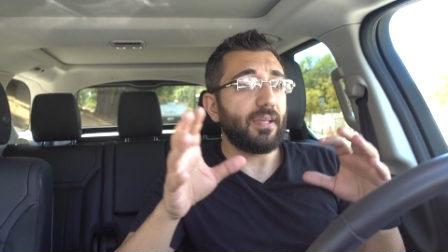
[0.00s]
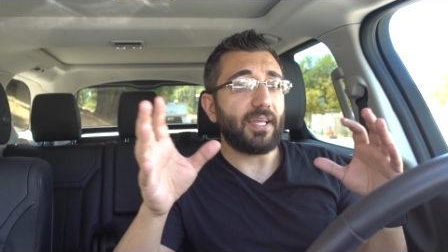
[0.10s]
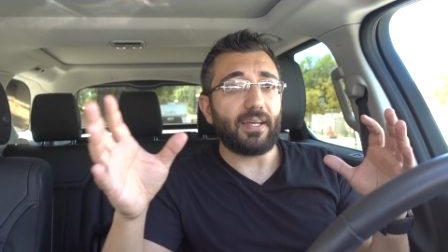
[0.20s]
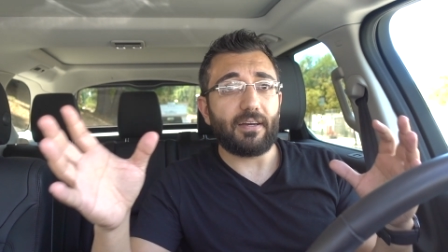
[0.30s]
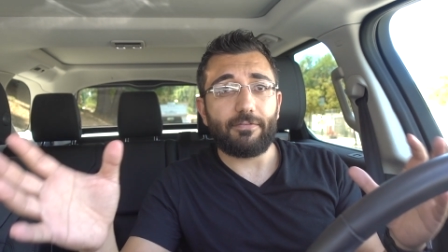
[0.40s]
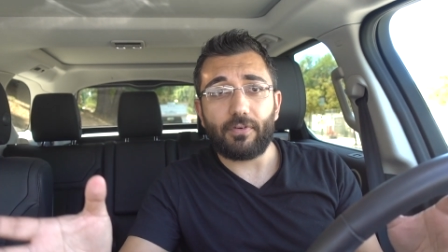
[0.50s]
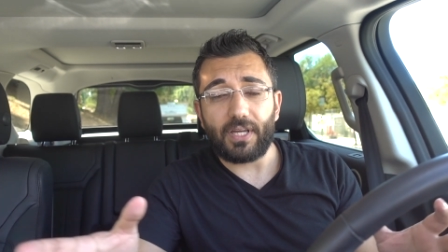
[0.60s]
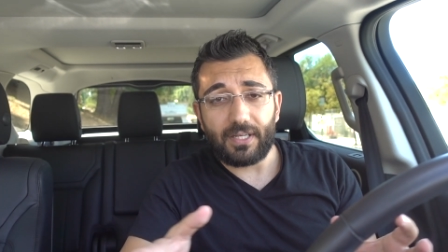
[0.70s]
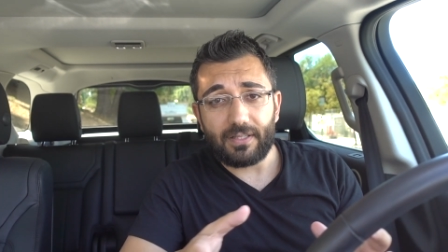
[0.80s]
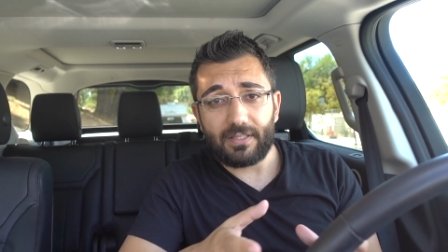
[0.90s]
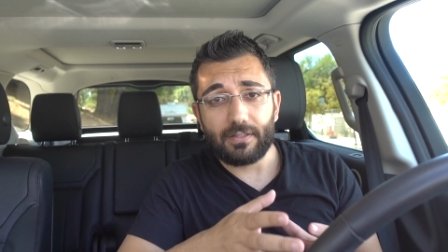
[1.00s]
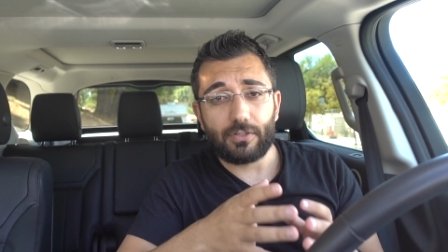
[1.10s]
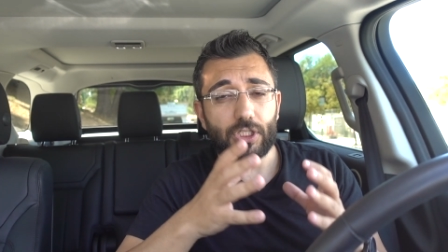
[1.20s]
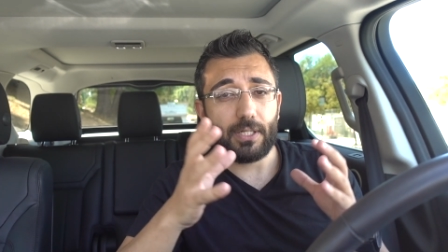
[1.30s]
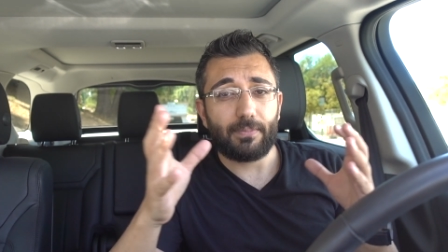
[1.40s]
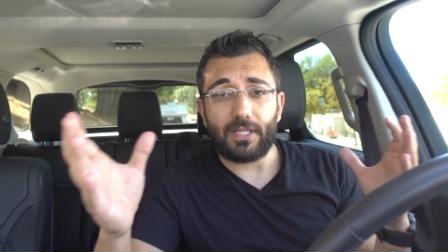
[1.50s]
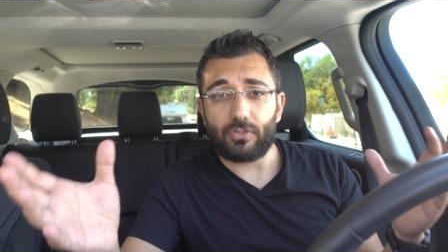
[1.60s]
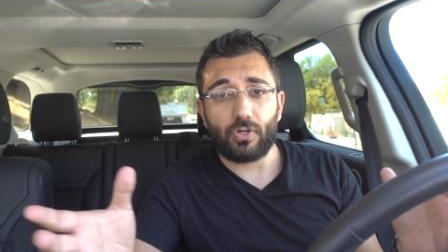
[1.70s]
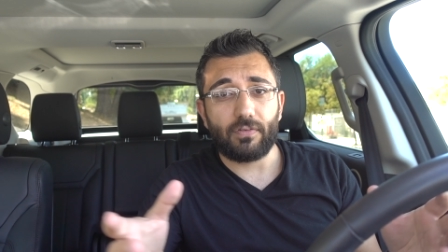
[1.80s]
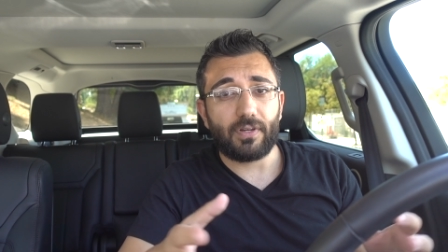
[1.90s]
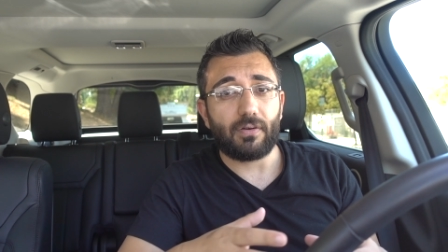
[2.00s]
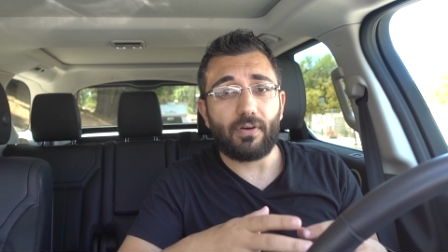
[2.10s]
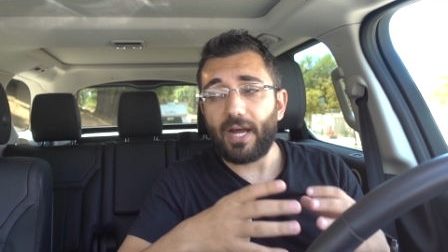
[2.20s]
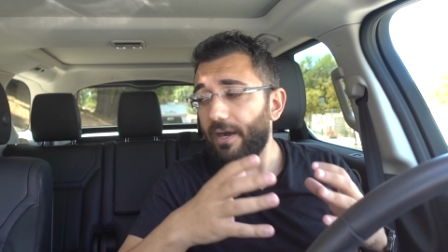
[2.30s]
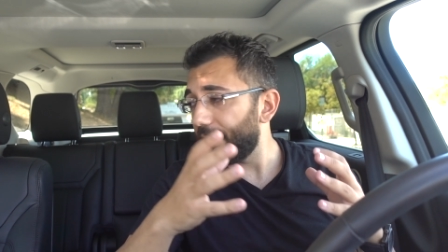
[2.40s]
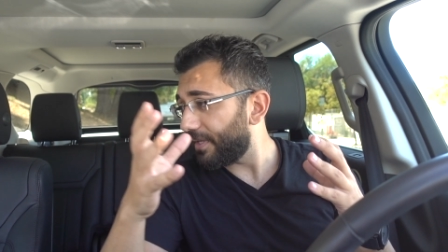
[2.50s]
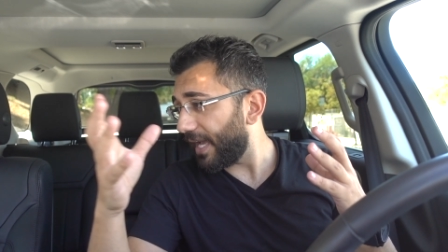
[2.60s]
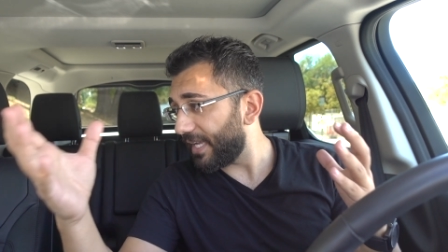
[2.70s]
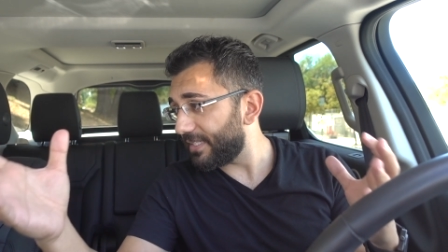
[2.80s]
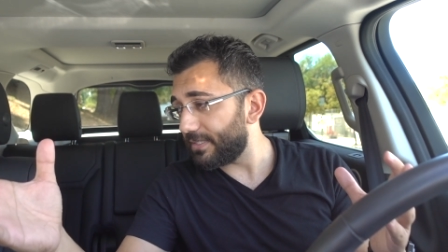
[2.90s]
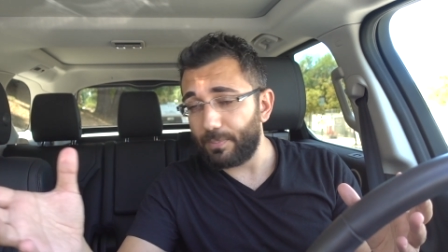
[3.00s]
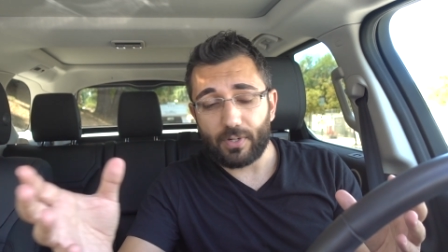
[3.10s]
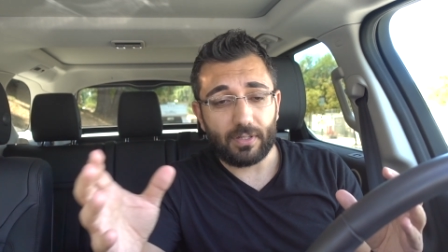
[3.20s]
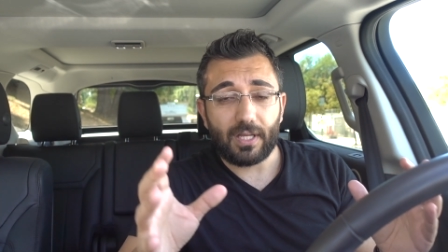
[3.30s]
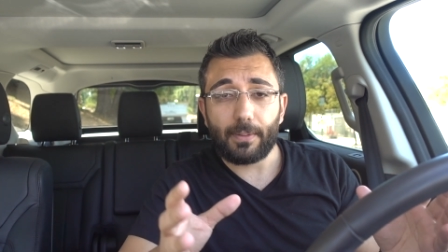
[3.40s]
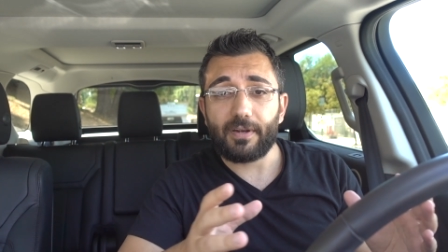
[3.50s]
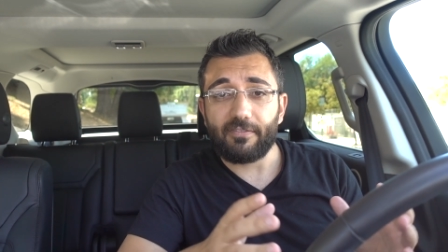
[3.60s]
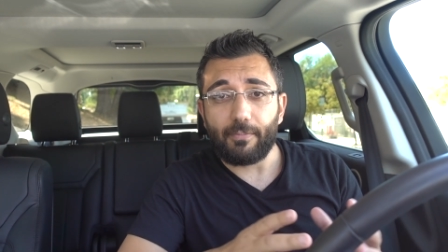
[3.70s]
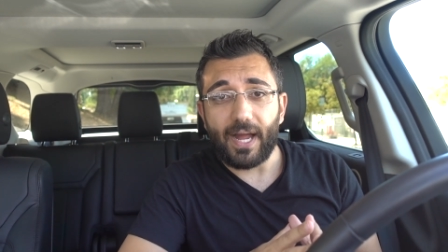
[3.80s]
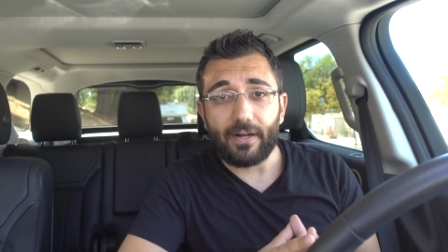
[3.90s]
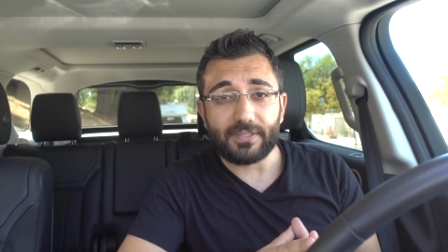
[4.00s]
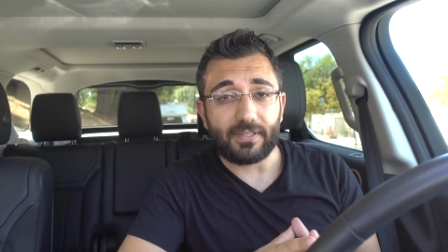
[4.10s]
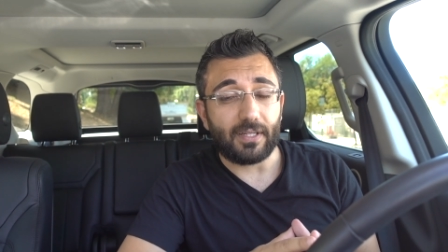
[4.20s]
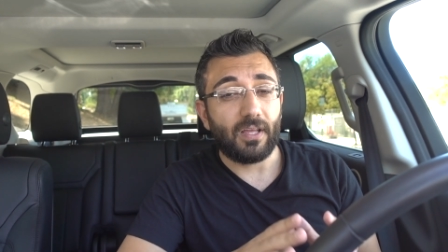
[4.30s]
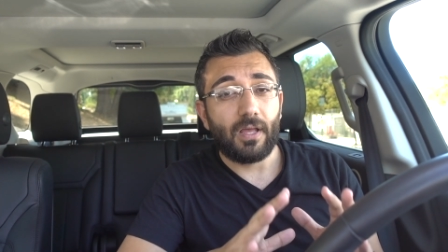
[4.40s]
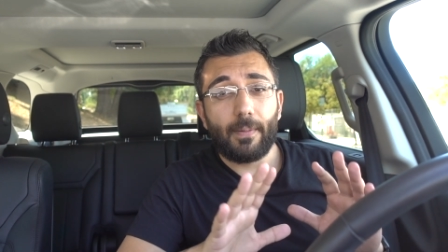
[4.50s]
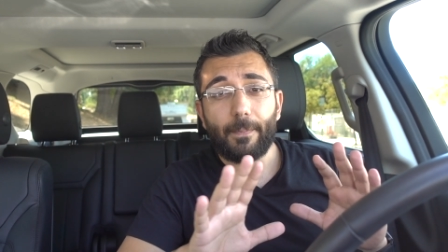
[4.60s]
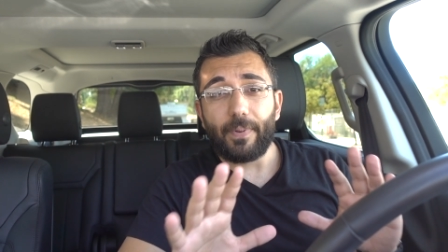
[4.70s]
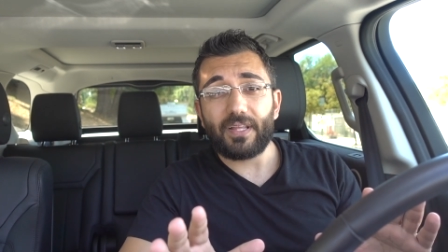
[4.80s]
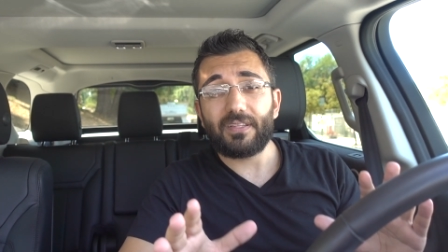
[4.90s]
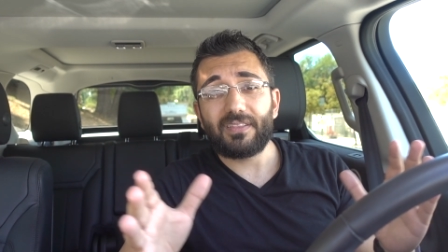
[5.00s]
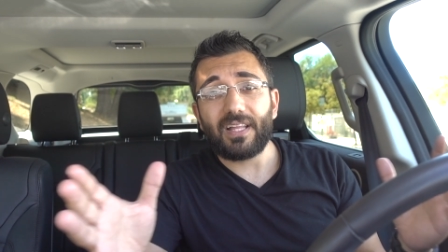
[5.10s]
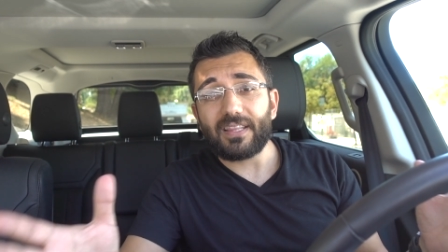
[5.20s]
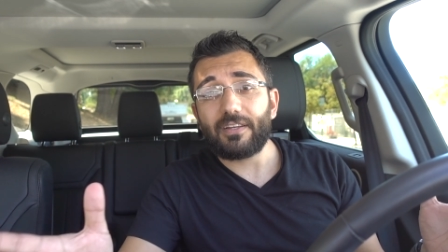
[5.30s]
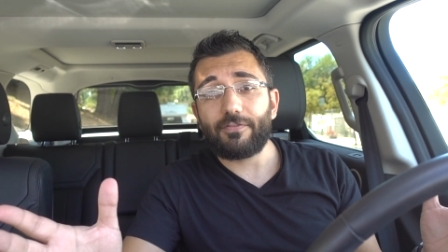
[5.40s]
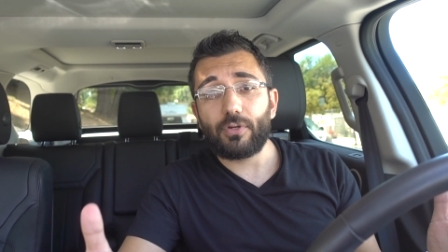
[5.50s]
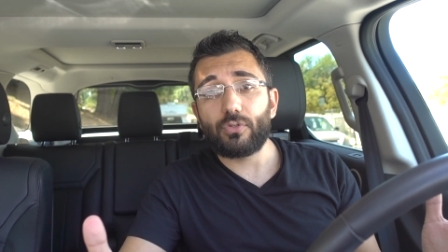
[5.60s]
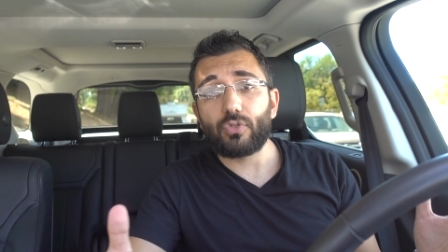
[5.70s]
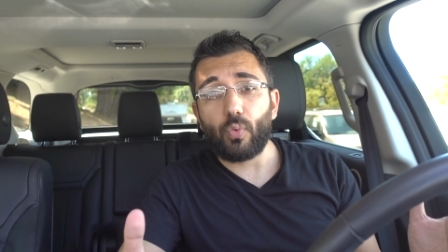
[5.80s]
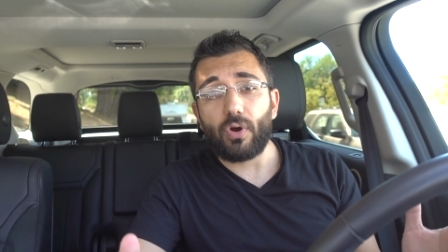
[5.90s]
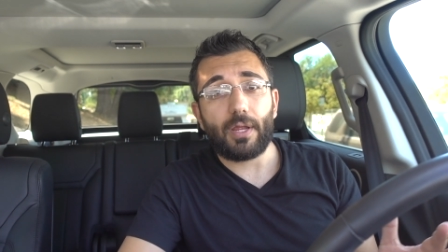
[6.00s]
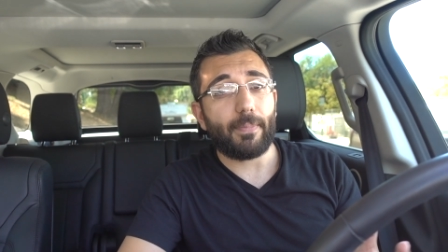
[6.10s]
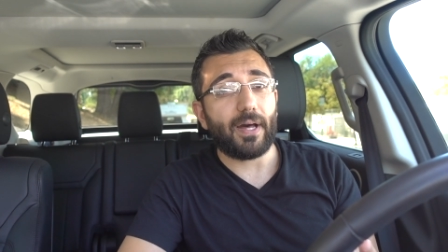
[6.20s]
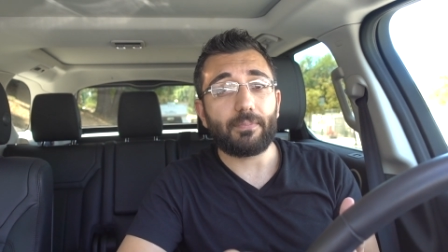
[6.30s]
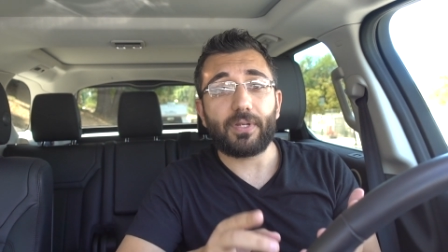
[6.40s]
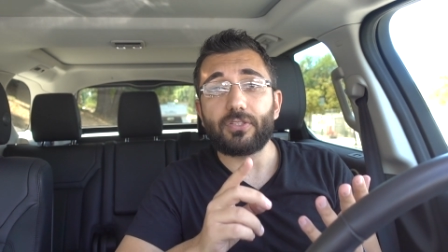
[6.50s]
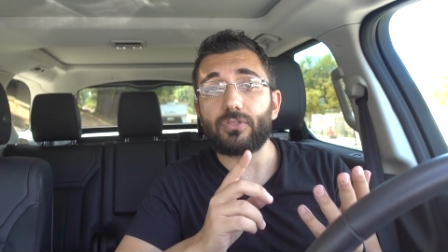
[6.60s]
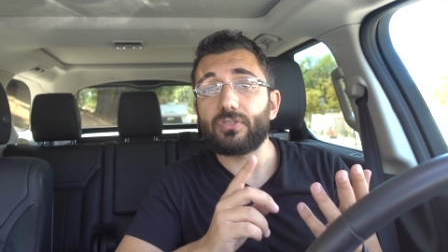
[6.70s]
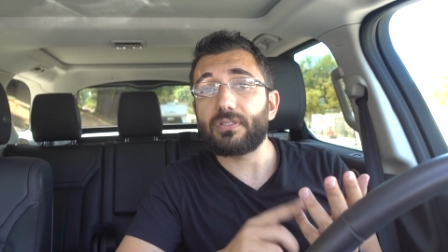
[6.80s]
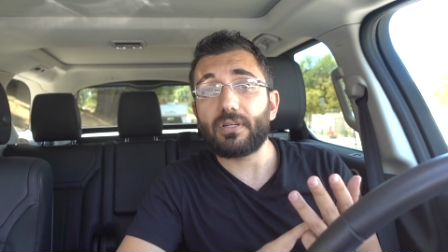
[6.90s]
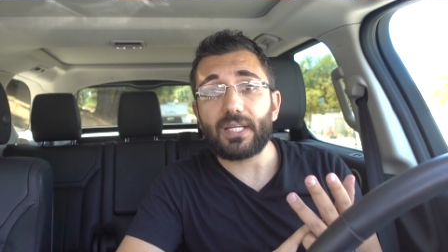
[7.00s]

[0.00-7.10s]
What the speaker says: here in the dealership. They drove it around, I guess, to put a little bit of miles on it, but nothing for you to worry about because you still